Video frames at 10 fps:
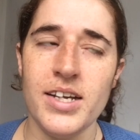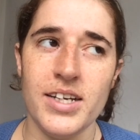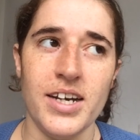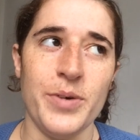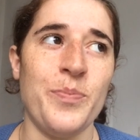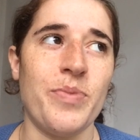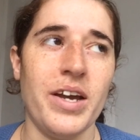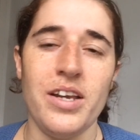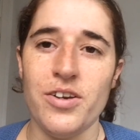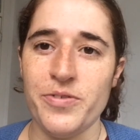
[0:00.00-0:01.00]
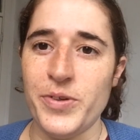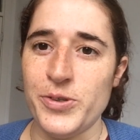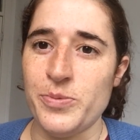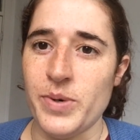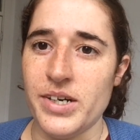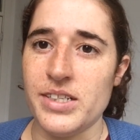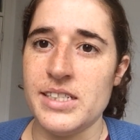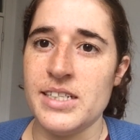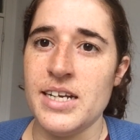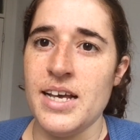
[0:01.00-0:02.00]
I love those
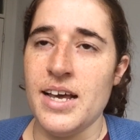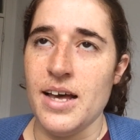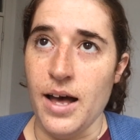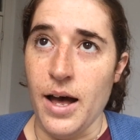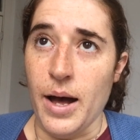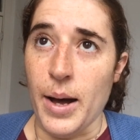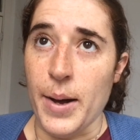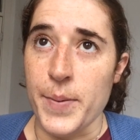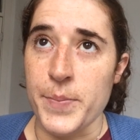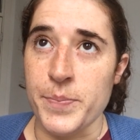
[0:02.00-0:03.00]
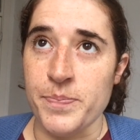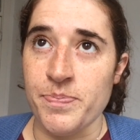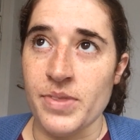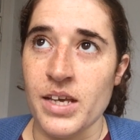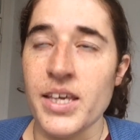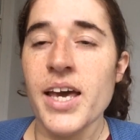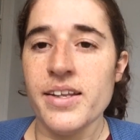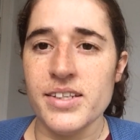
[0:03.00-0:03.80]
parts. Yeah,